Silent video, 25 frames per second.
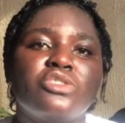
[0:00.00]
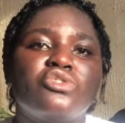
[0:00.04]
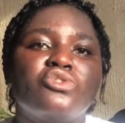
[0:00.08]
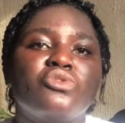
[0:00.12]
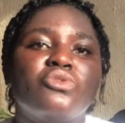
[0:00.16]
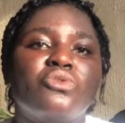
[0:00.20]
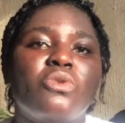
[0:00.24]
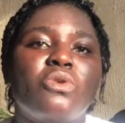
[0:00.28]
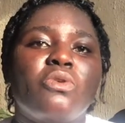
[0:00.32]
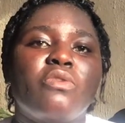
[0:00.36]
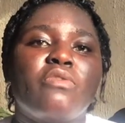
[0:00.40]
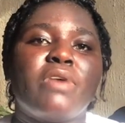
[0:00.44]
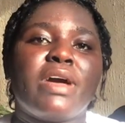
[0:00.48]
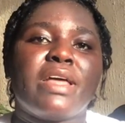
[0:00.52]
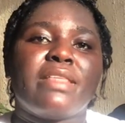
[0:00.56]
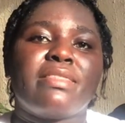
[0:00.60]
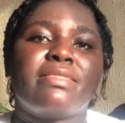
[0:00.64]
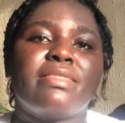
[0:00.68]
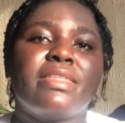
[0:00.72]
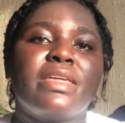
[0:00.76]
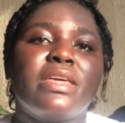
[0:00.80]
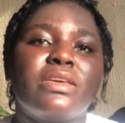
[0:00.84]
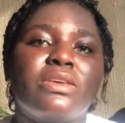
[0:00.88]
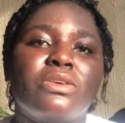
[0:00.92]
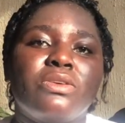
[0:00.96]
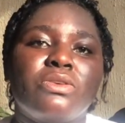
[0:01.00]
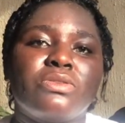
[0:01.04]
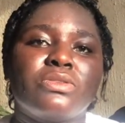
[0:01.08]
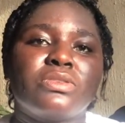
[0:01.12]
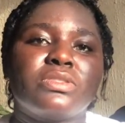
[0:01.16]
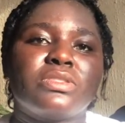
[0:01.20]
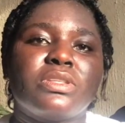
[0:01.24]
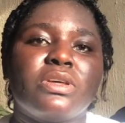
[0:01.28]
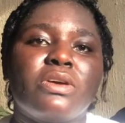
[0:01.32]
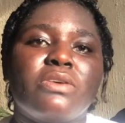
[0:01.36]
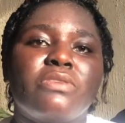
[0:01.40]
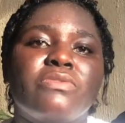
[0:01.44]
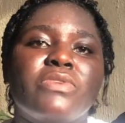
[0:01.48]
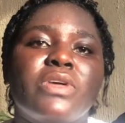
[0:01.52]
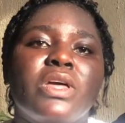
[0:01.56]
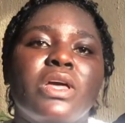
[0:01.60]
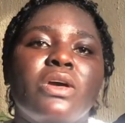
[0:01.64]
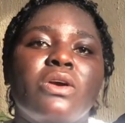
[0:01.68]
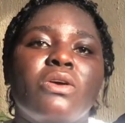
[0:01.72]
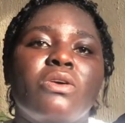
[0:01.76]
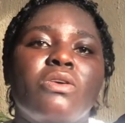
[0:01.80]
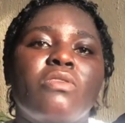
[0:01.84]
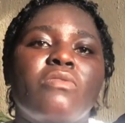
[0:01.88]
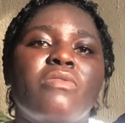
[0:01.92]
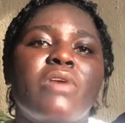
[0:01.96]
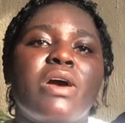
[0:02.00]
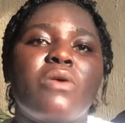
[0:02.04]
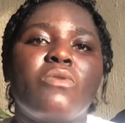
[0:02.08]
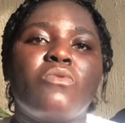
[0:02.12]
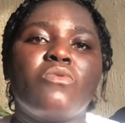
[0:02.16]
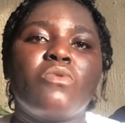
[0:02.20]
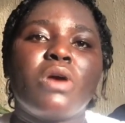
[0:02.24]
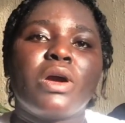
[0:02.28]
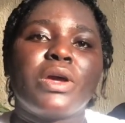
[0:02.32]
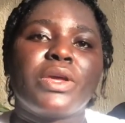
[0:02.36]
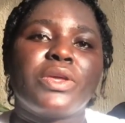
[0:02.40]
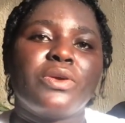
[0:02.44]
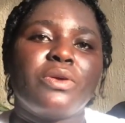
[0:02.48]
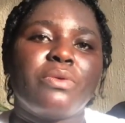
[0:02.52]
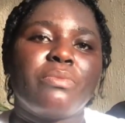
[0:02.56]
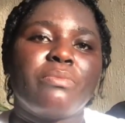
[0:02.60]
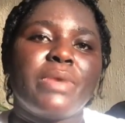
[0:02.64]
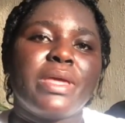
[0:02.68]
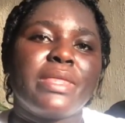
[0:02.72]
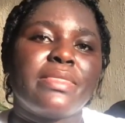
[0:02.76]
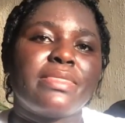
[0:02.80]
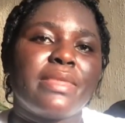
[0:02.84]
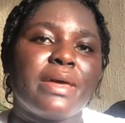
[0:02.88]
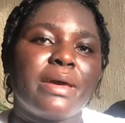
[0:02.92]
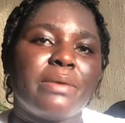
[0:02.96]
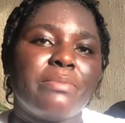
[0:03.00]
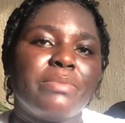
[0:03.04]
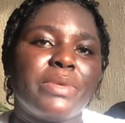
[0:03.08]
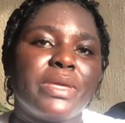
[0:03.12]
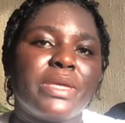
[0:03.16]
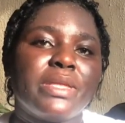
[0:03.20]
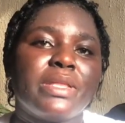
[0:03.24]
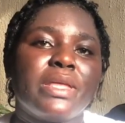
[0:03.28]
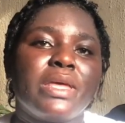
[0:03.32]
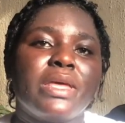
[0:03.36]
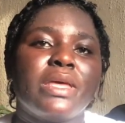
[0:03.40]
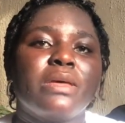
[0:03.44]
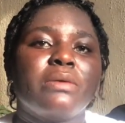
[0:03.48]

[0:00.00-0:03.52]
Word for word: to overthink yourself, overwork your mental being,